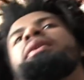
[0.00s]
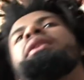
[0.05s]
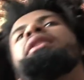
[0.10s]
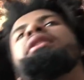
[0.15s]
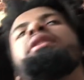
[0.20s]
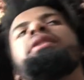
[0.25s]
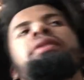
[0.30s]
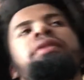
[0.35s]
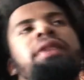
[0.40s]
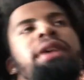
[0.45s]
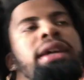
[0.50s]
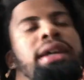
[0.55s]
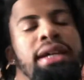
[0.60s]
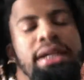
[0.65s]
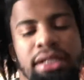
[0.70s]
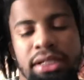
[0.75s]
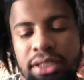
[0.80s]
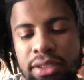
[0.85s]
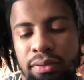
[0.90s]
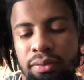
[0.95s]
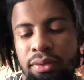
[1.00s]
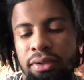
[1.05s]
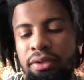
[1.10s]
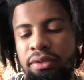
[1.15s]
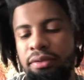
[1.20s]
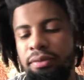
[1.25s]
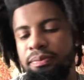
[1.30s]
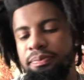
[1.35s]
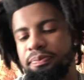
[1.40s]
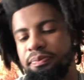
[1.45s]
on vacation
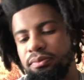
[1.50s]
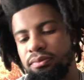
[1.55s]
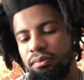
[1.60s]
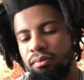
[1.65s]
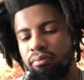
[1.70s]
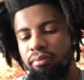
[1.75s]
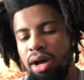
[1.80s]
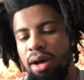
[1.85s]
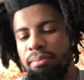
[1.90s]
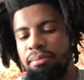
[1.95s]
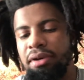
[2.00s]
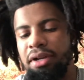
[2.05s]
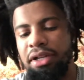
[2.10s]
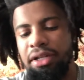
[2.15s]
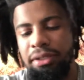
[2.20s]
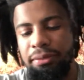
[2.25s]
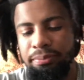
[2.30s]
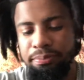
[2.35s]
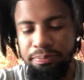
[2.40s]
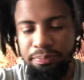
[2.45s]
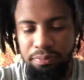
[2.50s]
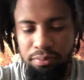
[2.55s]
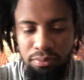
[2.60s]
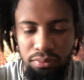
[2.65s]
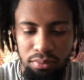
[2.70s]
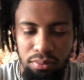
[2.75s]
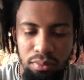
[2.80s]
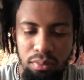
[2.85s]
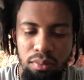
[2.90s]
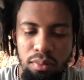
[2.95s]
with my buddy,
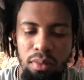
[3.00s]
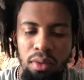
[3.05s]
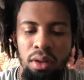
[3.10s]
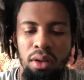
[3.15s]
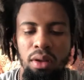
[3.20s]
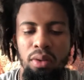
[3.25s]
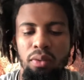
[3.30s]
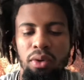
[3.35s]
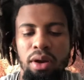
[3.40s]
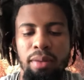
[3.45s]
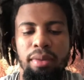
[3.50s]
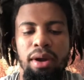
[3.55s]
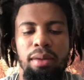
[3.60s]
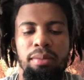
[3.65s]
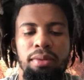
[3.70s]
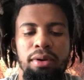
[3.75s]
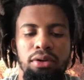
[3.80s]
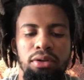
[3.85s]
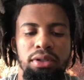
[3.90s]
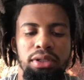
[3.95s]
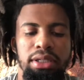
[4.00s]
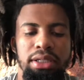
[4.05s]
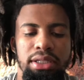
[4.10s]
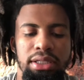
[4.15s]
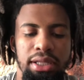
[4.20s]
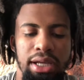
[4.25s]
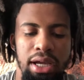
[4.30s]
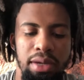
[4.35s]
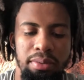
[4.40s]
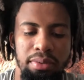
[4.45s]
one of my bros since
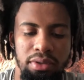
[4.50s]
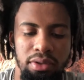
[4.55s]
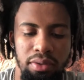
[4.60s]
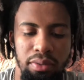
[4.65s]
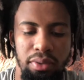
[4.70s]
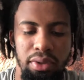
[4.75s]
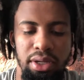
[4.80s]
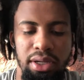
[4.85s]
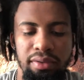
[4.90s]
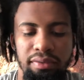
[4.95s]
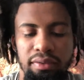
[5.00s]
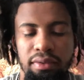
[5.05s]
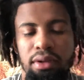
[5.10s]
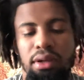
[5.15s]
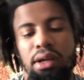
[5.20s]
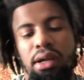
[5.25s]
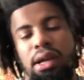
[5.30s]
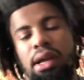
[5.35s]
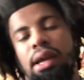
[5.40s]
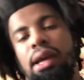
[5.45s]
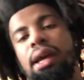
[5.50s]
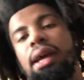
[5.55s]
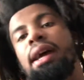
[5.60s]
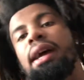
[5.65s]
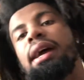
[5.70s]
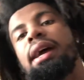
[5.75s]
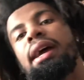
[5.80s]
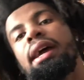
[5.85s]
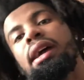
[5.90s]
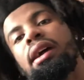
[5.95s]
diapers or whatever.
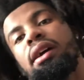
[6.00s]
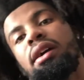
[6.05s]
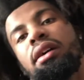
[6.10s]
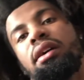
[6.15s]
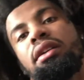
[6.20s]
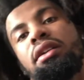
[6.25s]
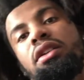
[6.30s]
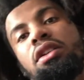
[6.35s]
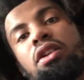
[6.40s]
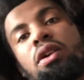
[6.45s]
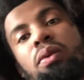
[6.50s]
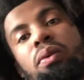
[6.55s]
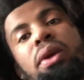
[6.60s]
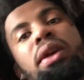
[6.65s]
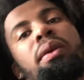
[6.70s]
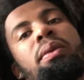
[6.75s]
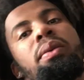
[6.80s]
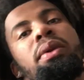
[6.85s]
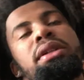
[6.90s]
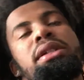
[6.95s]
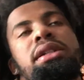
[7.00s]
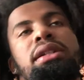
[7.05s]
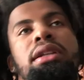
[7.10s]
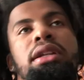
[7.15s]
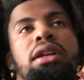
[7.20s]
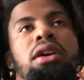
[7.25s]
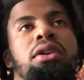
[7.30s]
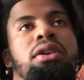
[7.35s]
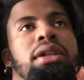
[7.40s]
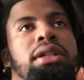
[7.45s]
And, we recently
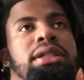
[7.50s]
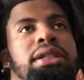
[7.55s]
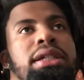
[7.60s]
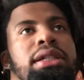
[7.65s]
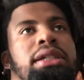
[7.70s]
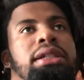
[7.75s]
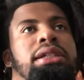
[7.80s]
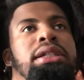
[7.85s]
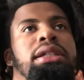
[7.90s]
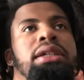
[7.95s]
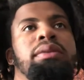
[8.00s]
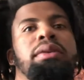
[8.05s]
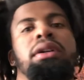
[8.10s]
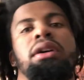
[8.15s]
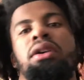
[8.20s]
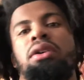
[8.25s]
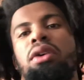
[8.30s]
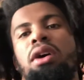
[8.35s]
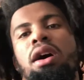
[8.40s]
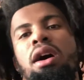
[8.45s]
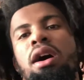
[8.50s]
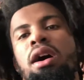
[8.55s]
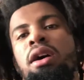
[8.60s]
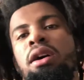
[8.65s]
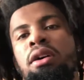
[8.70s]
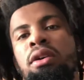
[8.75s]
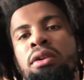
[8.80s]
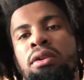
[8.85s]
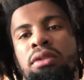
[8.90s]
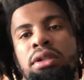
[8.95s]
go to Tennessee. We go
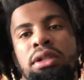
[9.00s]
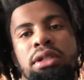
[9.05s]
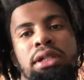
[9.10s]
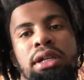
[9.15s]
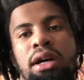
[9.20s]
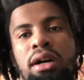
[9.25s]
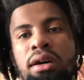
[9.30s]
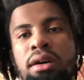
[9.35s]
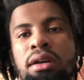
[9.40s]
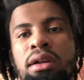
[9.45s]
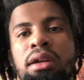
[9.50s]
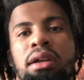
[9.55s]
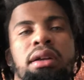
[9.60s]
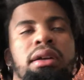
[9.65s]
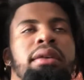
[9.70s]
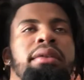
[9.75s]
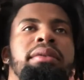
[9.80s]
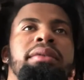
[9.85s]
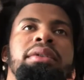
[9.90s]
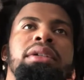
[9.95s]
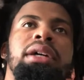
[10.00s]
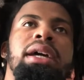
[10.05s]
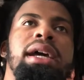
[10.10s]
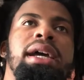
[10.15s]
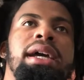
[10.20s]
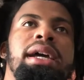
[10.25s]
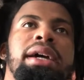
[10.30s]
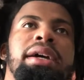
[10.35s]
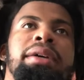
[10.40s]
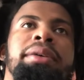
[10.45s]
all the time.
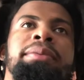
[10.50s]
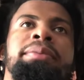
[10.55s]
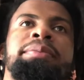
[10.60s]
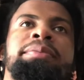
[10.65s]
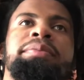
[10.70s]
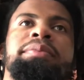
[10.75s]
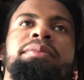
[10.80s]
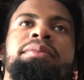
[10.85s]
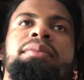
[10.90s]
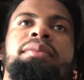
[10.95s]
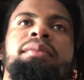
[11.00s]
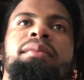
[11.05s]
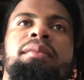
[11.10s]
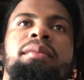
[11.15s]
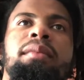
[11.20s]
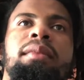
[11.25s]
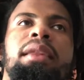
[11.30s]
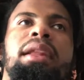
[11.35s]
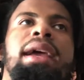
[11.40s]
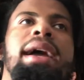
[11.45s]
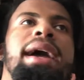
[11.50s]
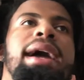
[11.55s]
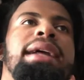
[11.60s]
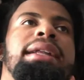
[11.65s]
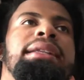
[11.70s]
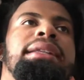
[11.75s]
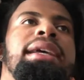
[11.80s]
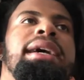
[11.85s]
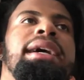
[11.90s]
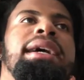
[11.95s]
And
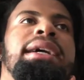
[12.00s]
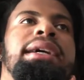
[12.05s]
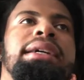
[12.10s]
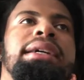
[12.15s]
at that,